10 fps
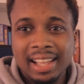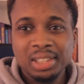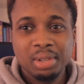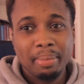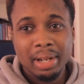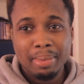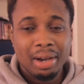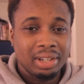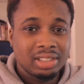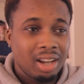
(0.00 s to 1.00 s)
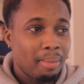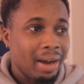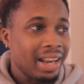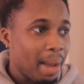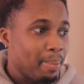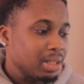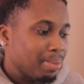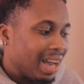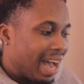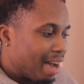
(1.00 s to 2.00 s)
That's what I mean about it's not about an app. It's
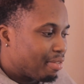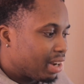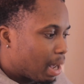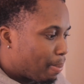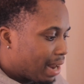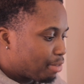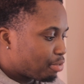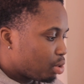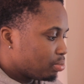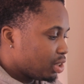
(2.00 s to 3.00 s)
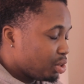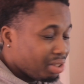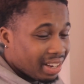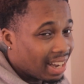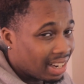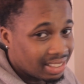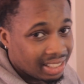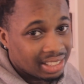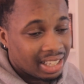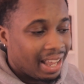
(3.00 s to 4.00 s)
about having a platform to do your
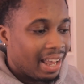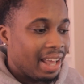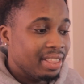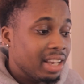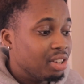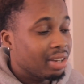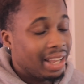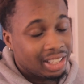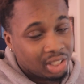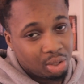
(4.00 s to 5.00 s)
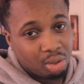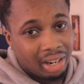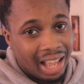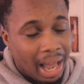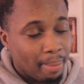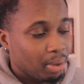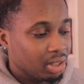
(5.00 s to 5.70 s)
analysis, and then you can execute on an app.